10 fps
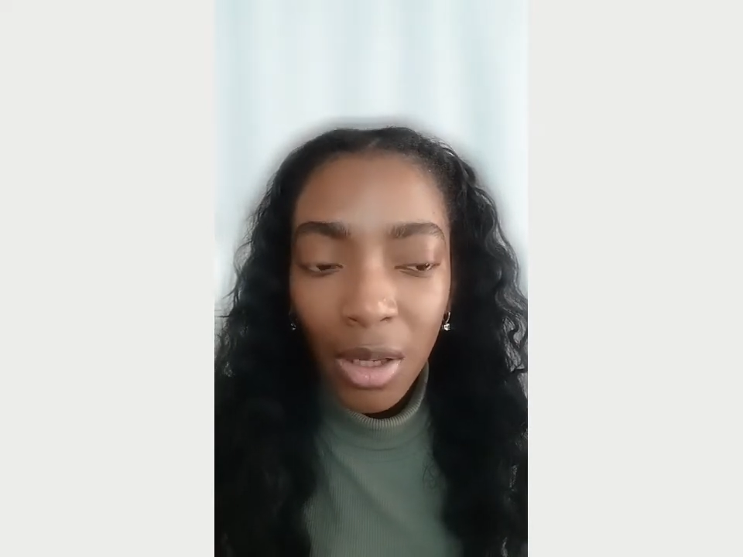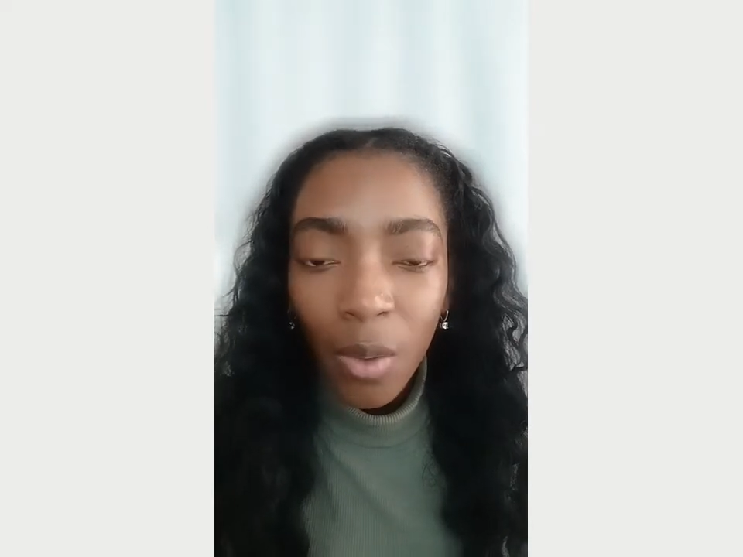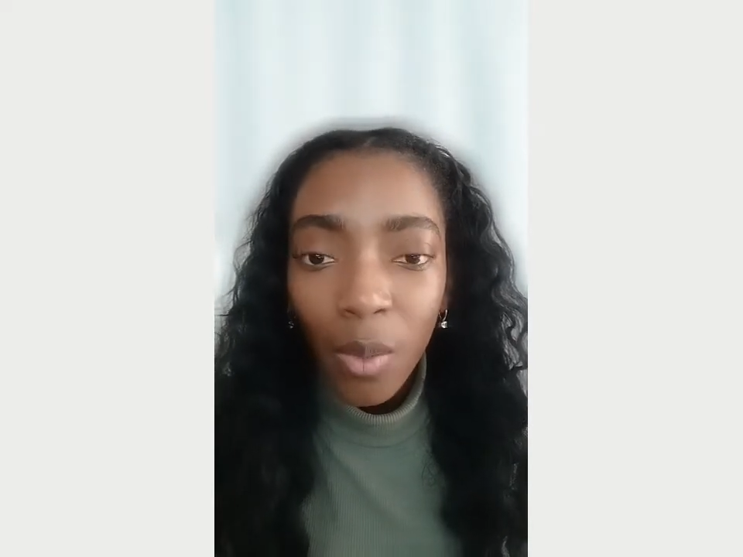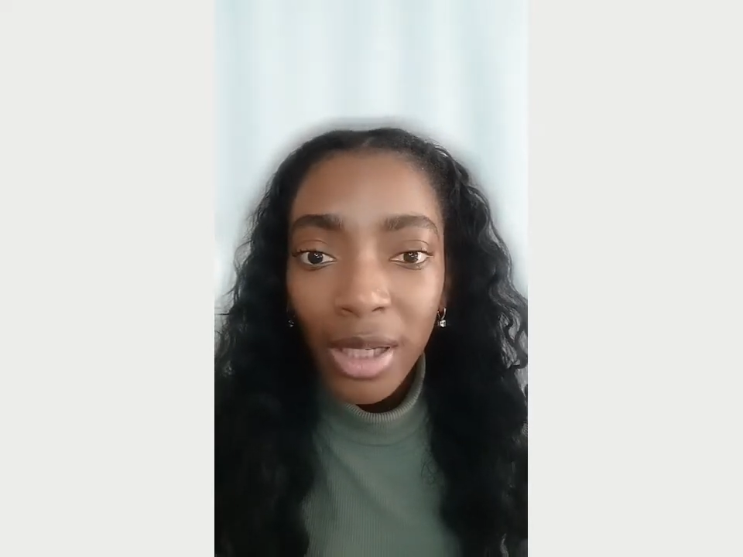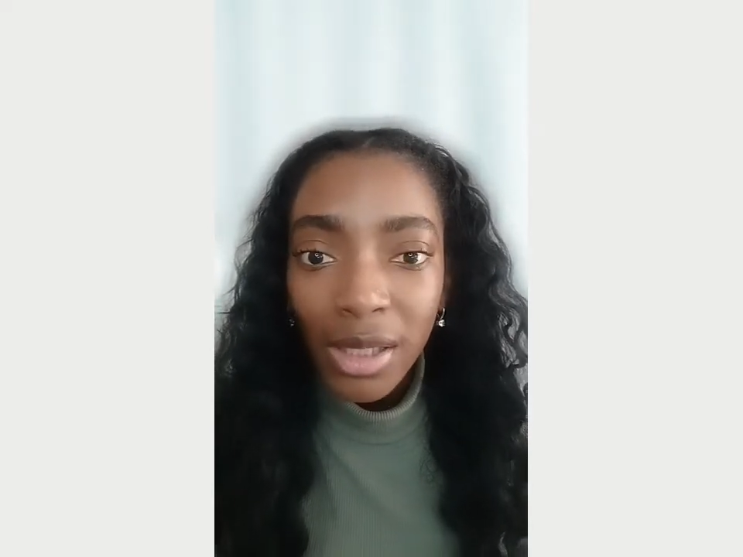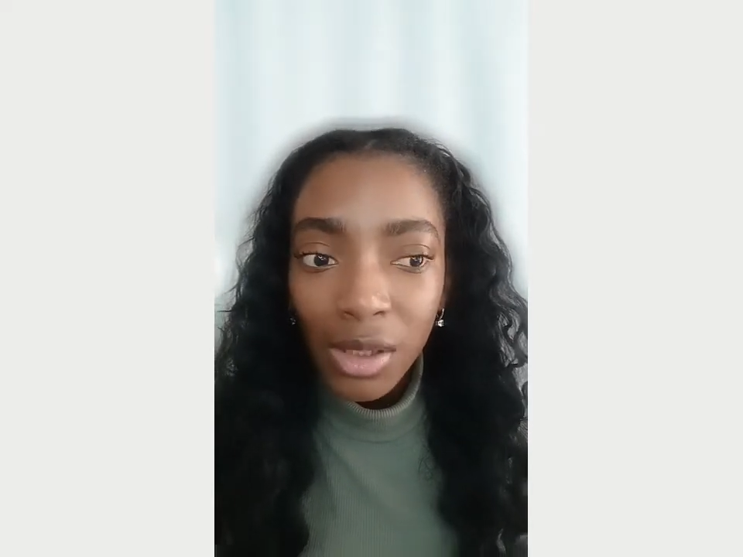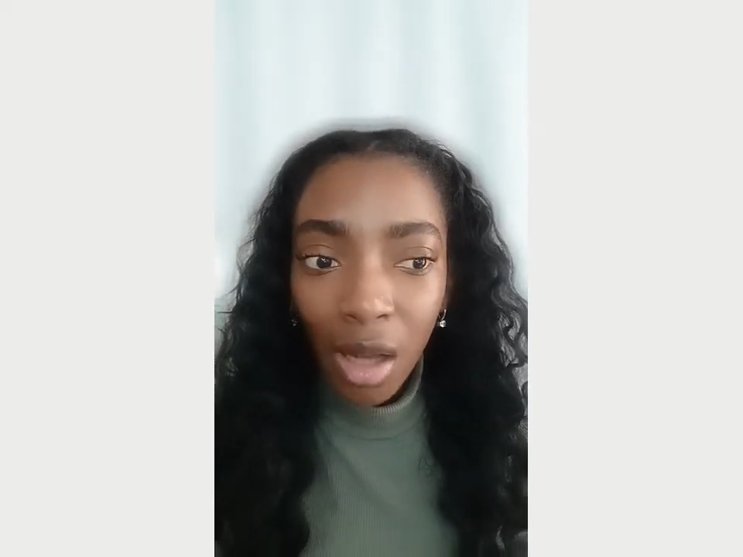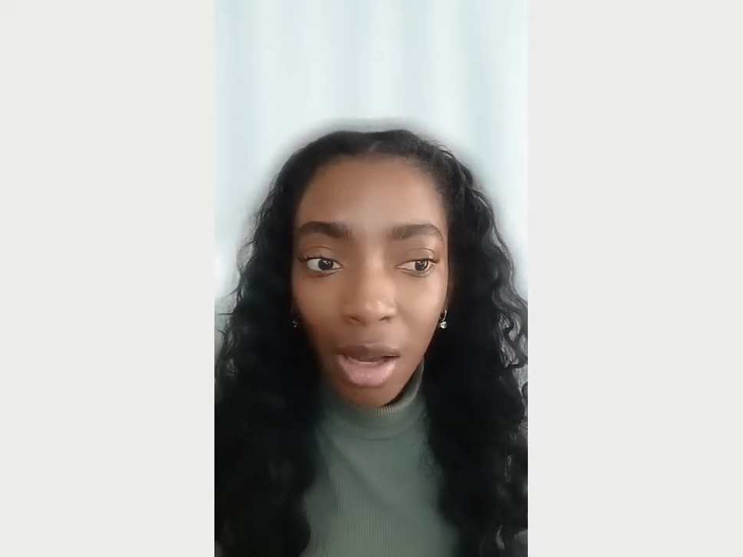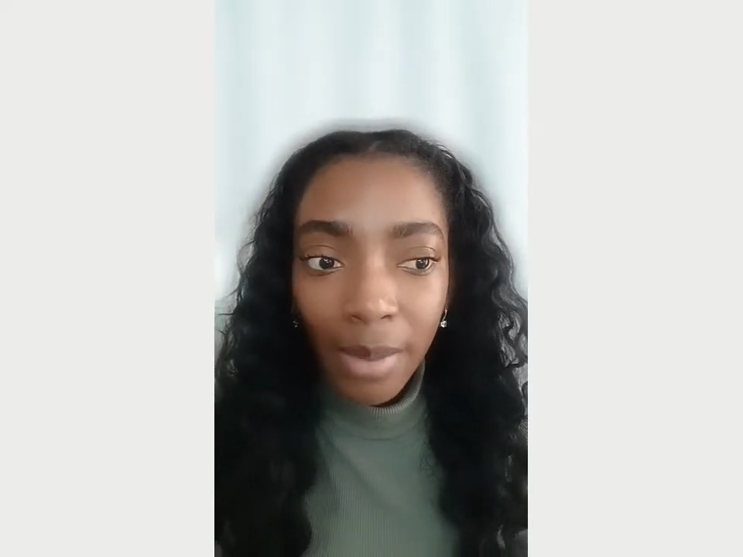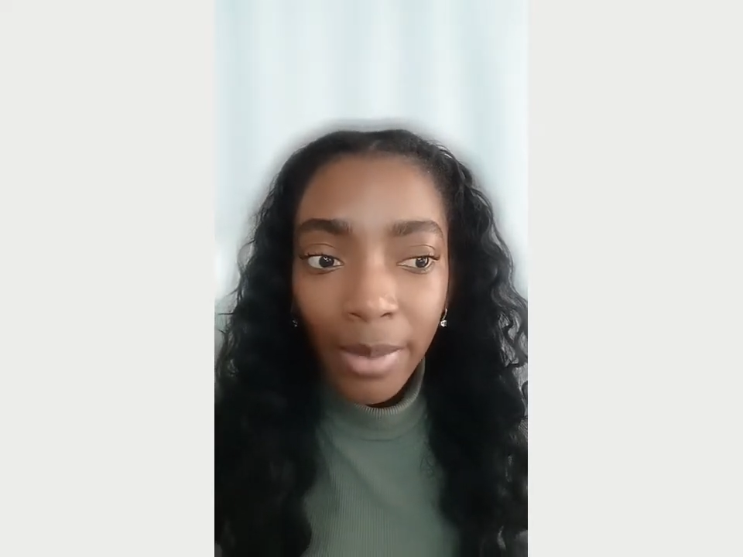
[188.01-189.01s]
When I saw
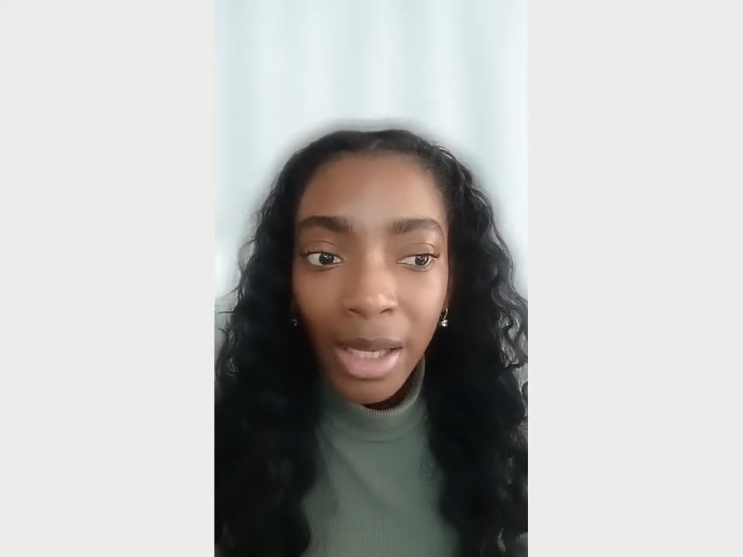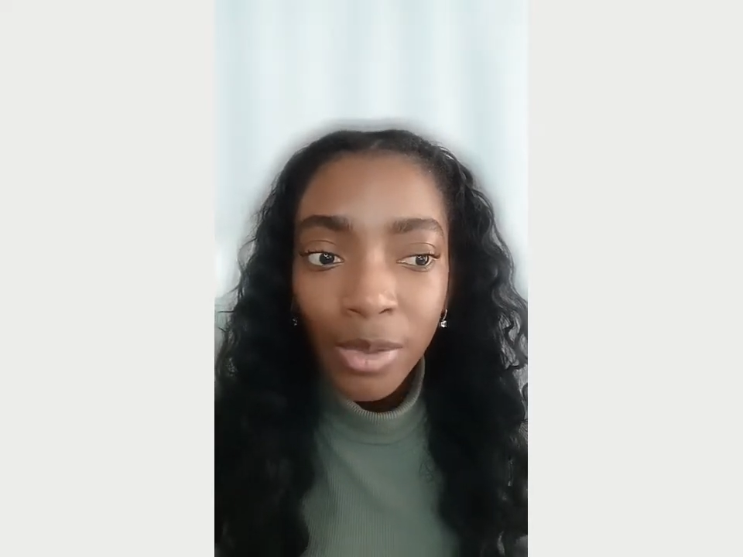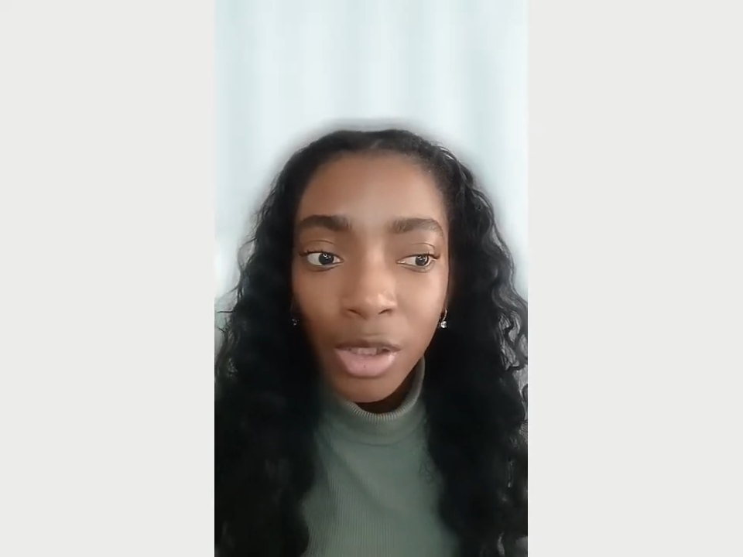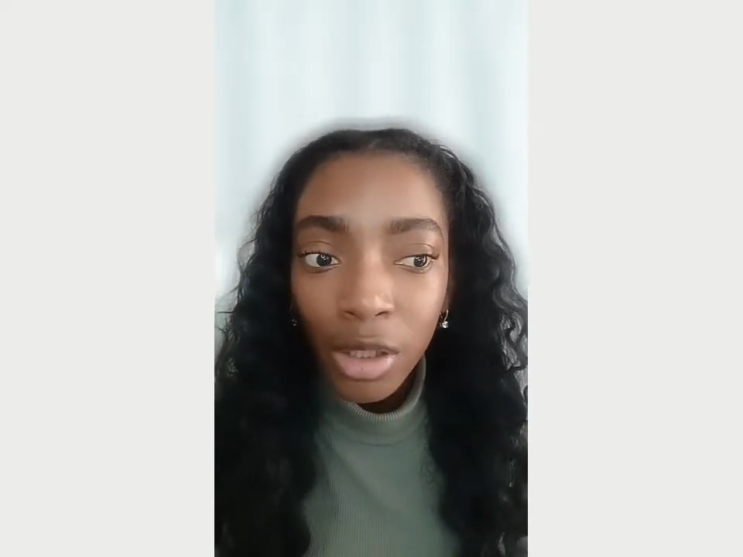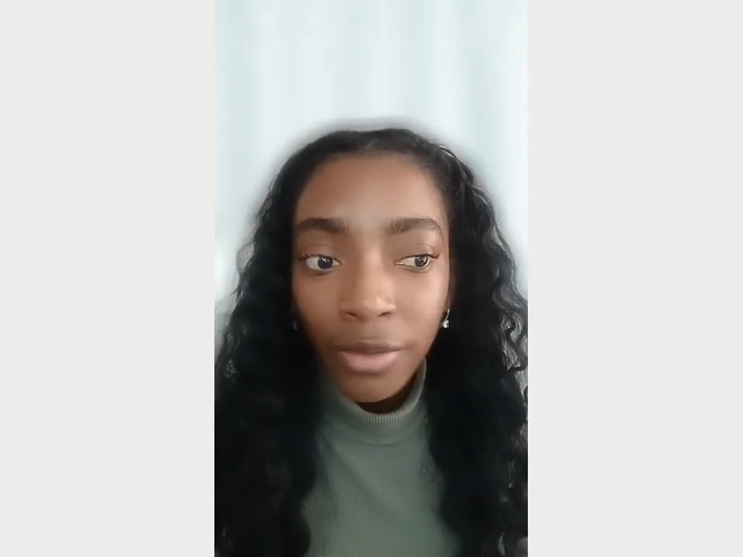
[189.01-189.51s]
him, I observed